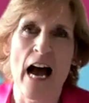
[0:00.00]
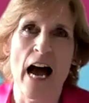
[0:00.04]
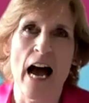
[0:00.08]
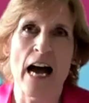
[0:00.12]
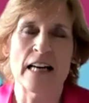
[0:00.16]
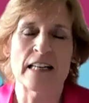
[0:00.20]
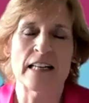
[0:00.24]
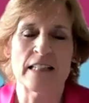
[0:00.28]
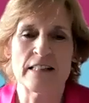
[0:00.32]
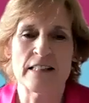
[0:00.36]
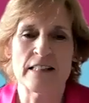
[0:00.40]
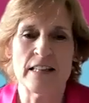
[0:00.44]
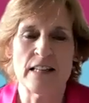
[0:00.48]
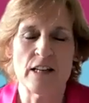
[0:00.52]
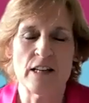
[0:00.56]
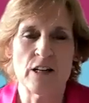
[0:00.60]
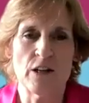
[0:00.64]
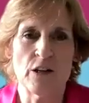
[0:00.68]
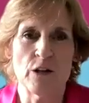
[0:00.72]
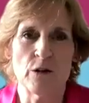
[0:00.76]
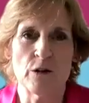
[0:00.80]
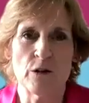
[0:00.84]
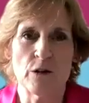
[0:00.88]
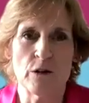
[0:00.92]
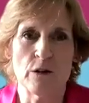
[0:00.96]
And I think
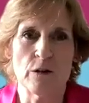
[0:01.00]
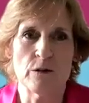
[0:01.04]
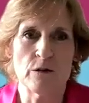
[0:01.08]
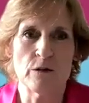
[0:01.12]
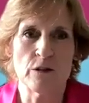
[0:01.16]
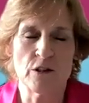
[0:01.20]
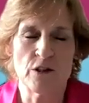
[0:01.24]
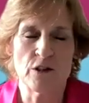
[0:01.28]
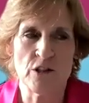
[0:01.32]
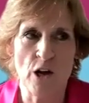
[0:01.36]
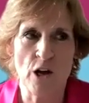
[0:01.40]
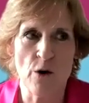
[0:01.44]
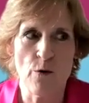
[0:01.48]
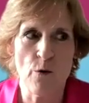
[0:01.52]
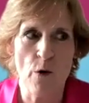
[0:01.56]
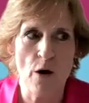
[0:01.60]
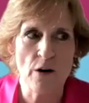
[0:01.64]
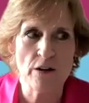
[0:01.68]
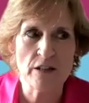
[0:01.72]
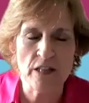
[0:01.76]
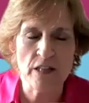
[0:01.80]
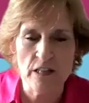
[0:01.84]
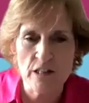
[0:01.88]
you're so right.